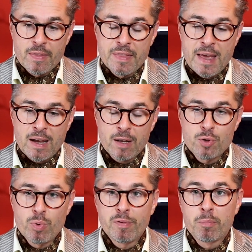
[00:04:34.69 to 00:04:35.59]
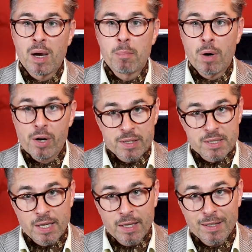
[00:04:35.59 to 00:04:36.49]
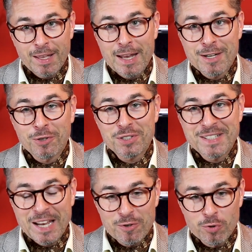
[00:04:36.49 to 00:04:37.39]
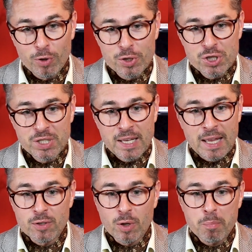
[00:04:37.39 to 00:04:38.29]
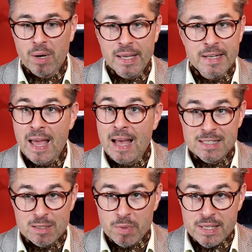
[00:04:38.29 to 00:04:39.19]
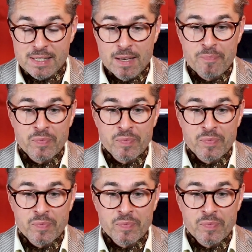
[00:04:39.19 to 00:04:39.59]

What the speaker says: that are driven by marketing and not technology and not by enhancements.